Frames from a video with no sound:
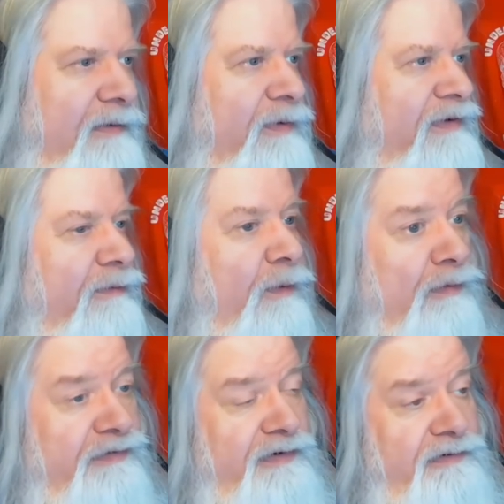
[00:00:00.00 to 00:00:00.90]
Which, of
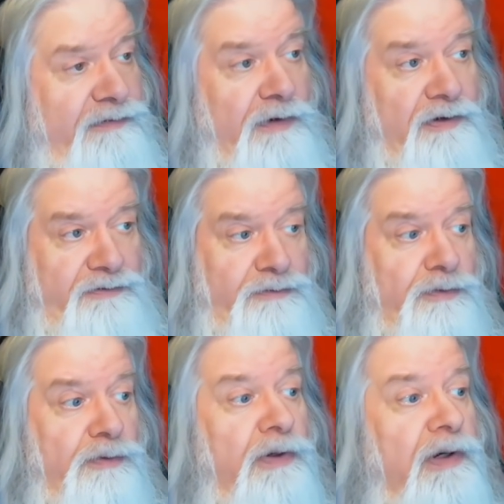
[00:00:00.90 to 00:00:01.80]
course, is not
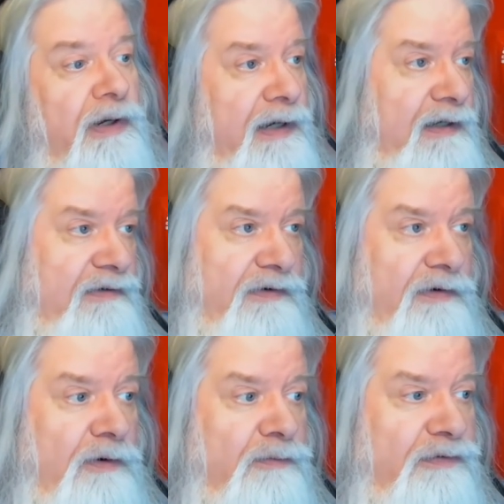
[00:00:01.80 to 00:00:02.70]
true, and is an
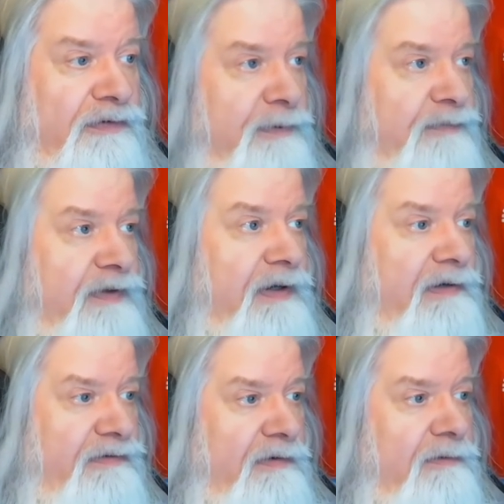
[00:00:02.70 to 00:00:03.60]

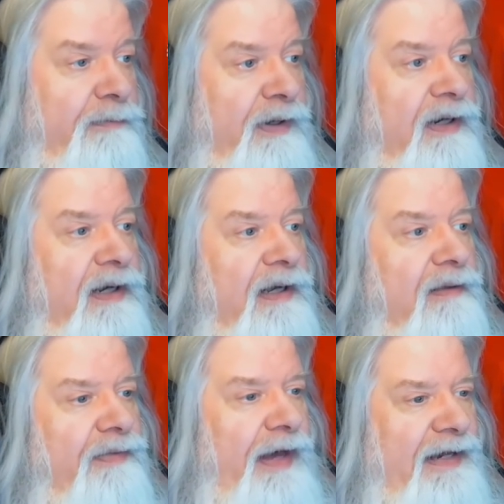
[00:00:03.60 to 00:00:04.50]
oversimplification. But
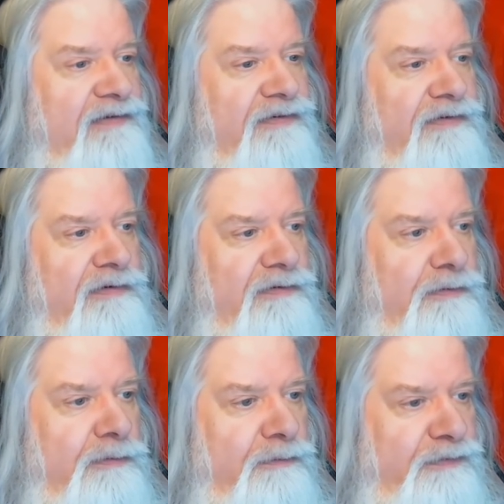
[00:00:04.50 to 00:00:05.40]
that's the
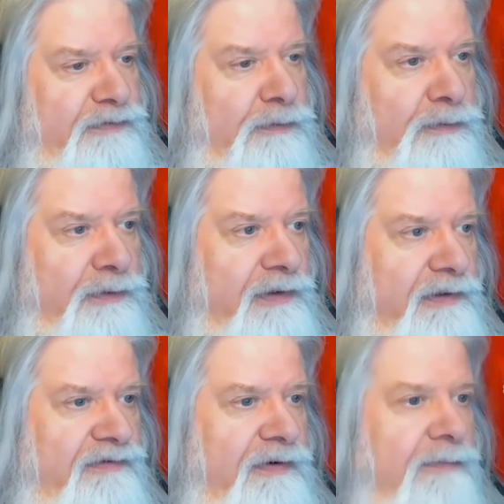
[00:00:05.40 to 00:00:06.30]
sort of story
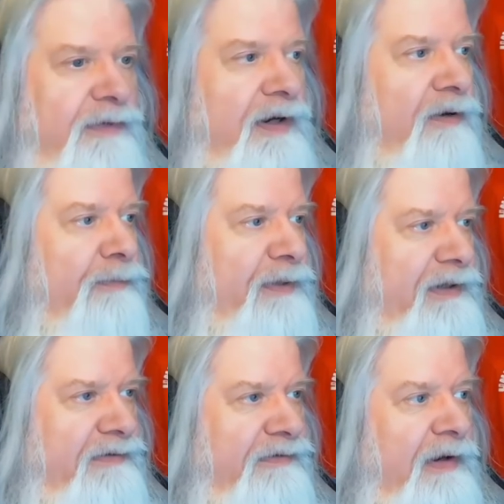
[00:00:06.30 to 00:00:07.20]
that's come down,
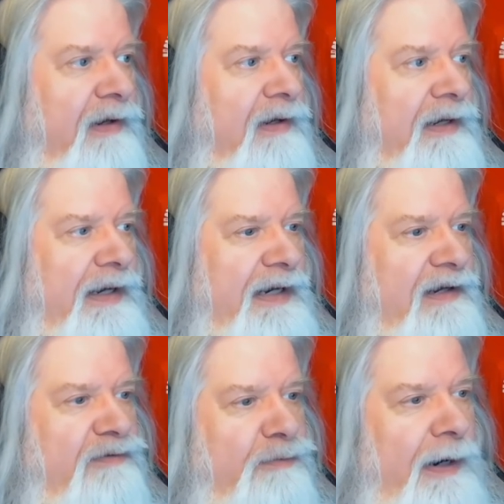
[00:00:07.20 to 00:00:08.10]
because it
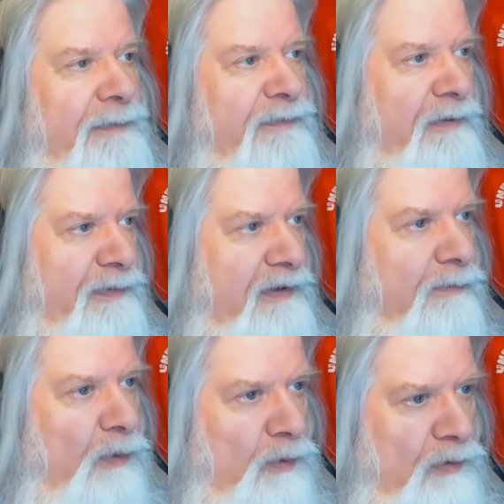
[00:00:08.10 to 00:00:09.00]
gets wrapped up in a
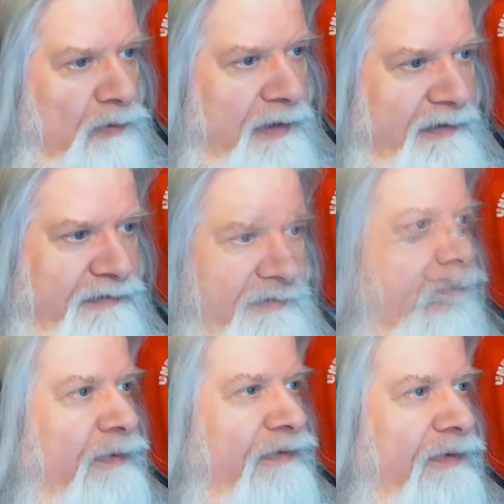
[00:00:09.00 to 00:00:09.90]
moral lesson.
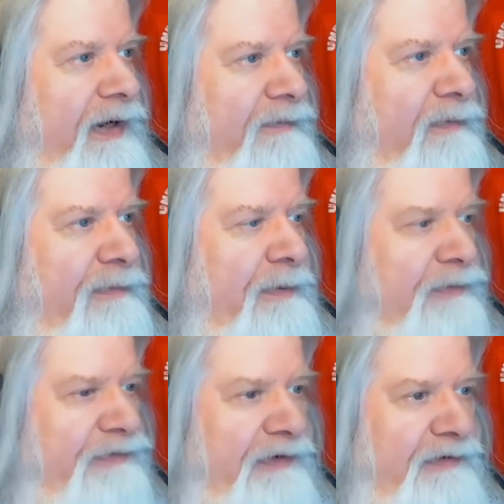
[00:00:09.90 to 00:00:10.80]
We start having
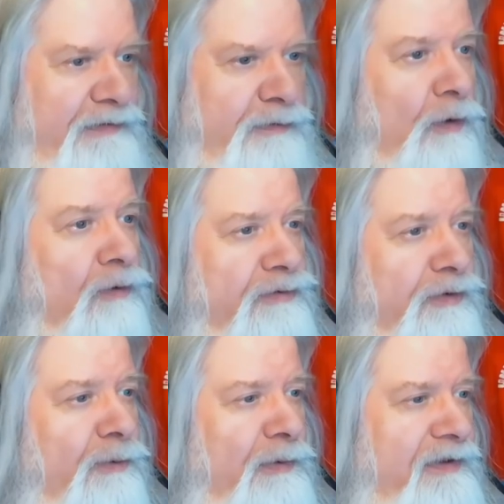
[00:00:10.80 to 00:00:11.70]
people say, so don't
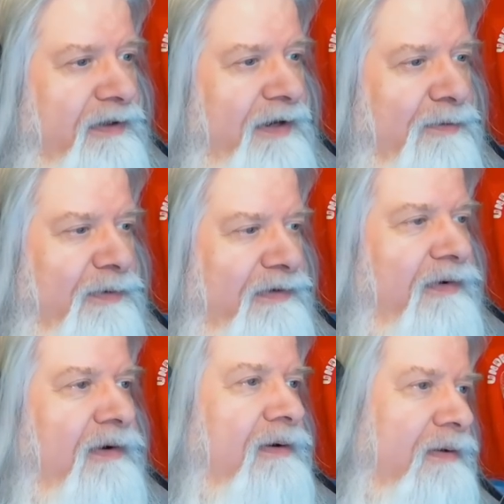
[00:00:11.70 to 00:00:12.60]
do what the Netherese
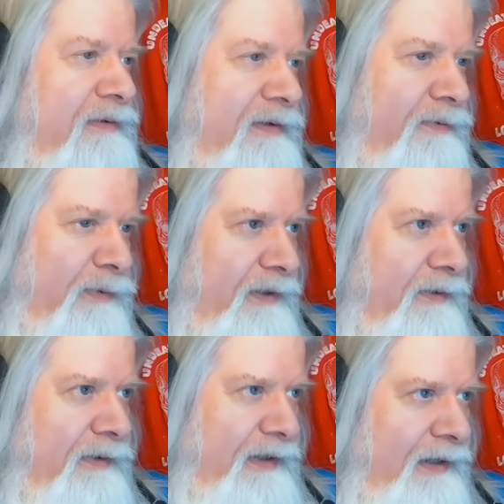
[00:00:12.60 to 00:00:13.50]
do. Oh, here we
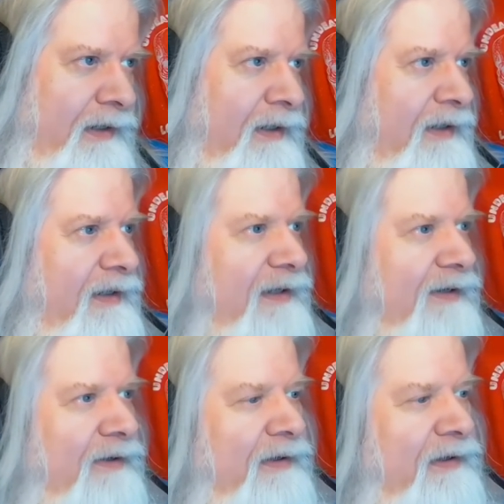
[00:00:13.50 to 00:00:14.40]
go again. You
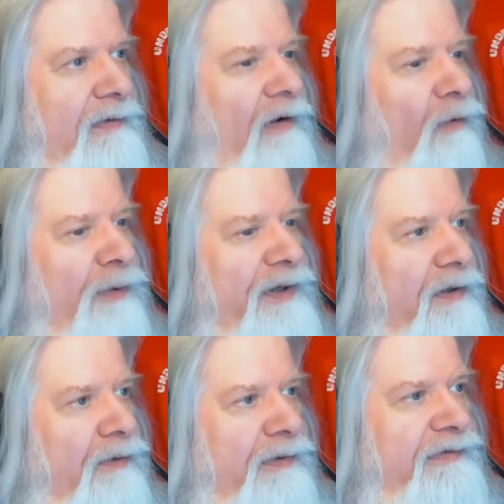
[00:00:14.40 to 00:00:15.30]
know, all we
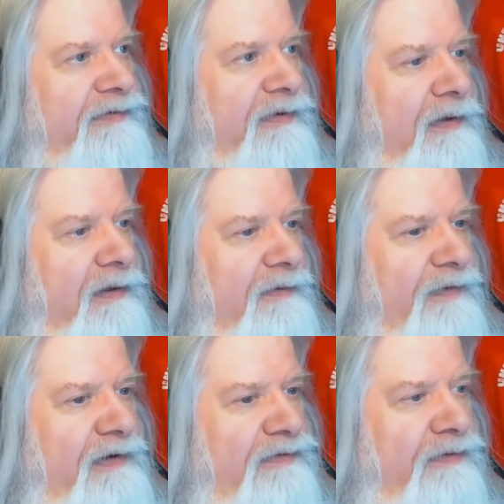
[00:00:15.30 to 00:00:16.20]
know is that
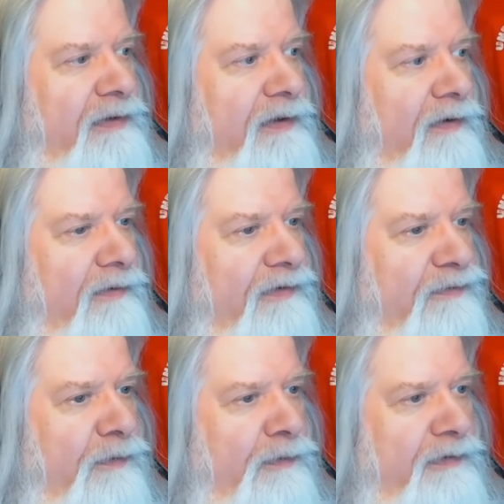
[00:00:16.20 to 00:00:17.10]
eventually all these
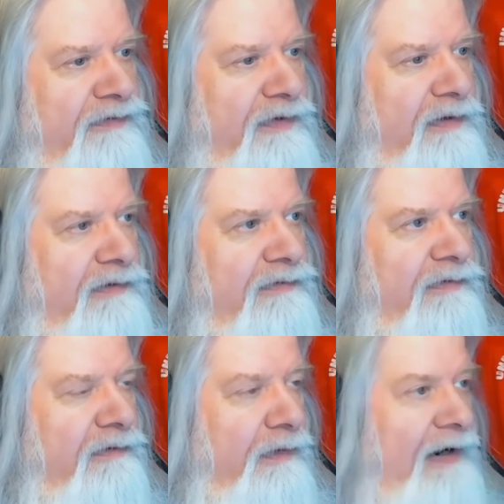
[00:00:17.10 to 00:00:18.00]
floating cities
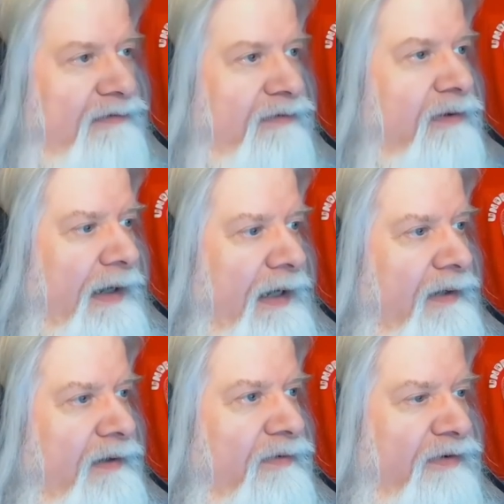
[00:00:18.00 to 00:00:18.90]
crashed,
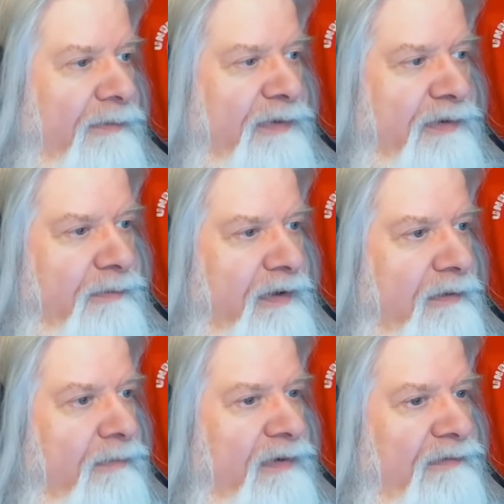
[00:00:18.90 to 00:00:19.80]
and some of them
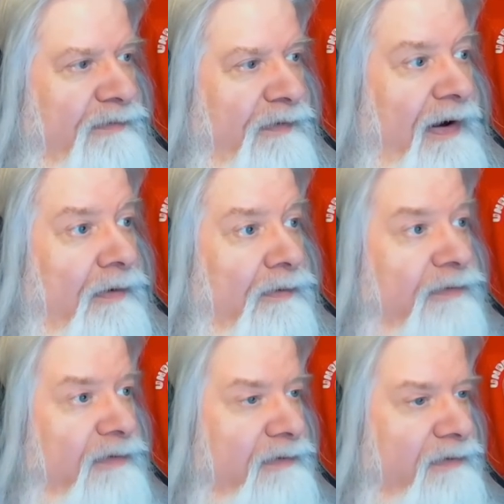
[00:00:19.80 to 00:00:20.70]
can be
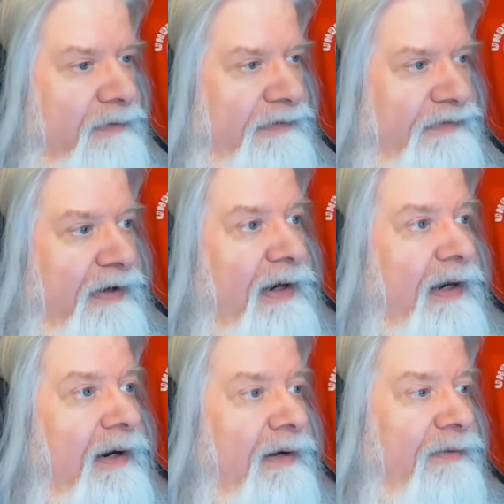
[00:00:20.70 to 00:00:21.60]
found to this
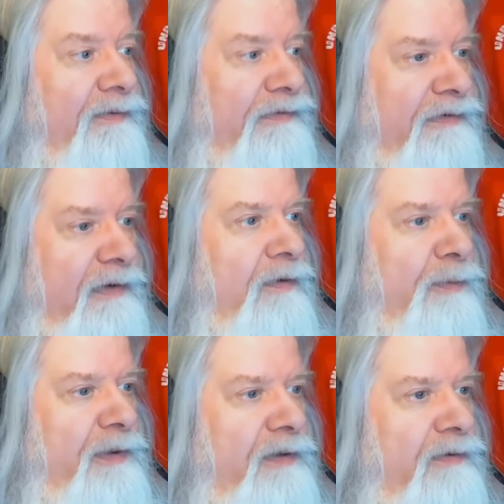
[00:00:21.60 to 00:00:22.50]
day. Others,
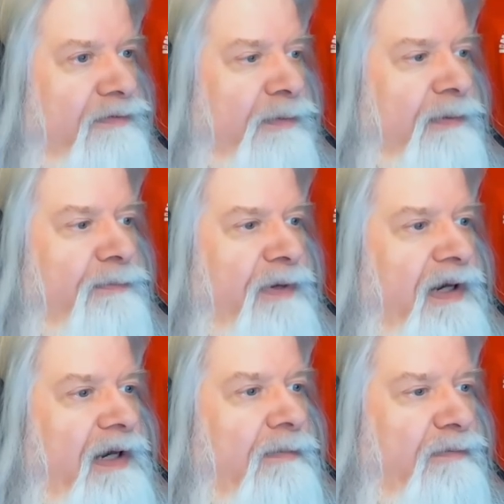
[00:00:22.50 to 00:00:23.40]
nobody knows what
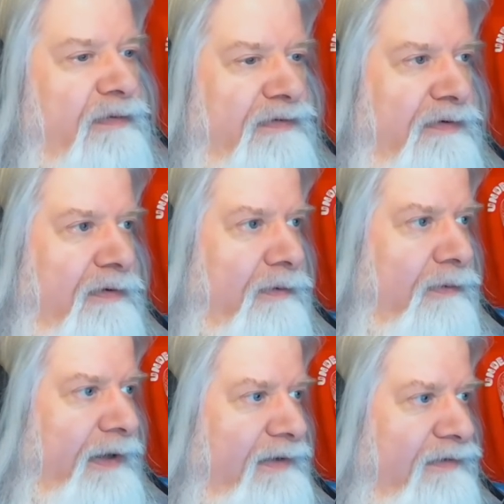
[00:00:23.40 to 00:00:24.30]
became of this city
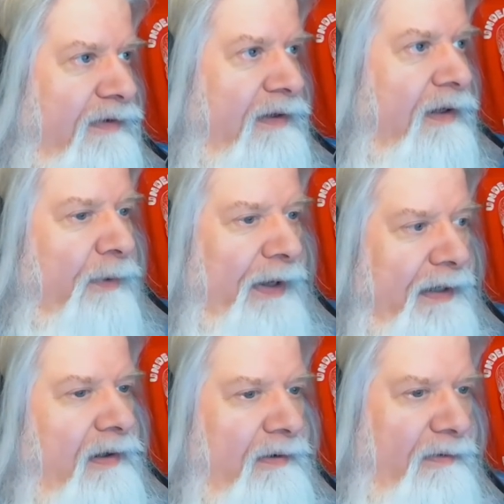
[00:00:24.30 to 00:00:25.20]
or that city. But
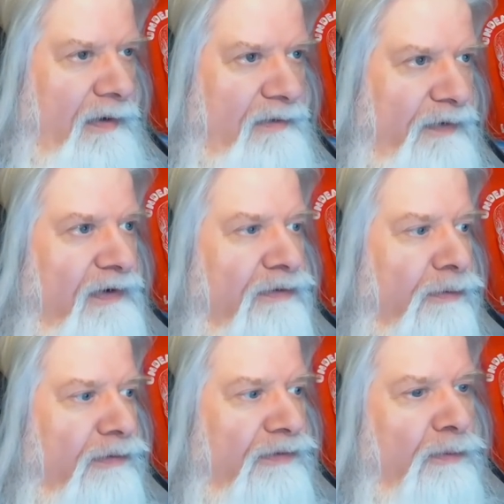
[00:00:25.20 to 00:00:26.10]

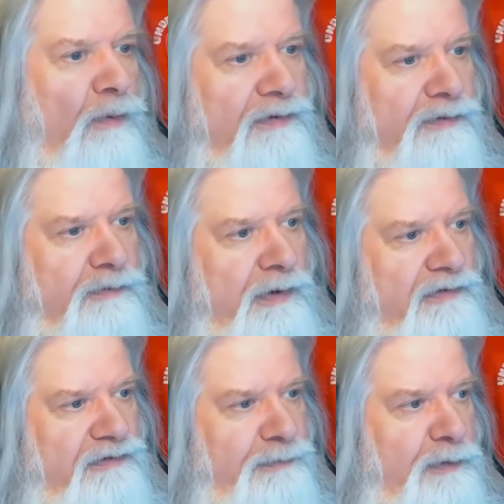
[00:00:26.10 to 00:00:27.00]
adventurers who wander
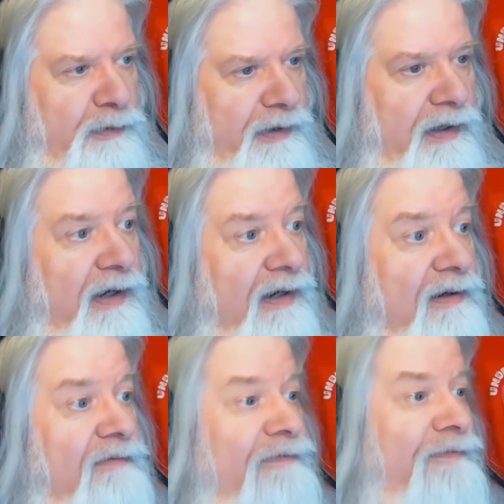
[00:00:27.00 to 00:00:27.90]
around exploring
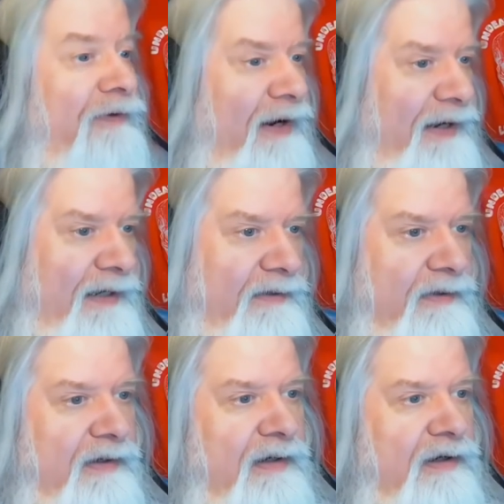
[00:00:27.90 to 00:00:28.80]
can find
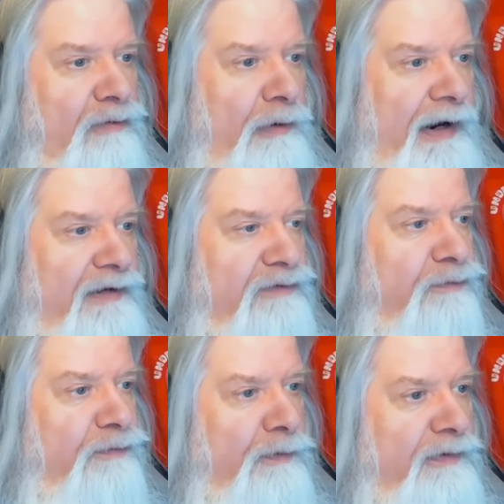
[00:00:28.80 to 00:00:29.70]
crashed
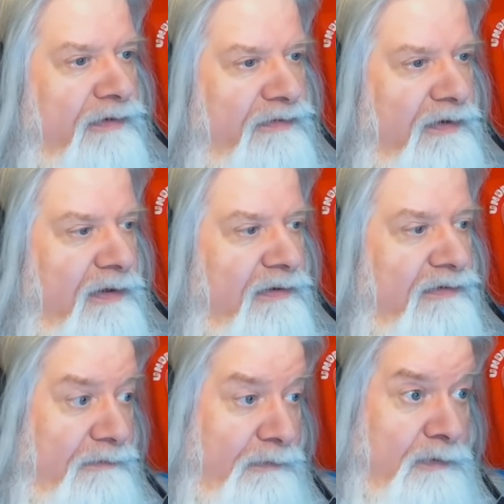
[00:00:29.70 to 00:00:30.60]
floating
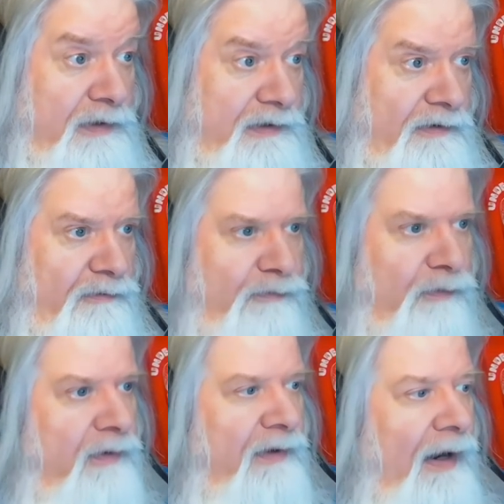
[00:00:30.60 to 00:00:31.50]
cities if they're not
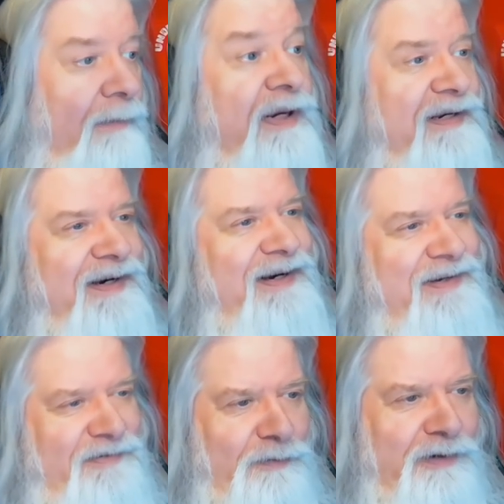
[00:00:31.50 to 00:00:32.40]
careful. Mm-hmm. I mean,
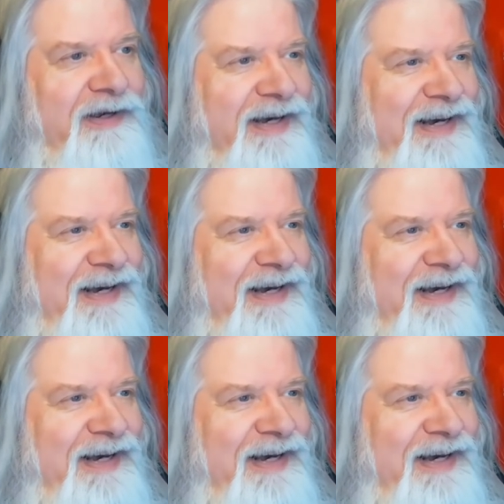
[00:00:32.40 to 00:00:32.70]
sorry.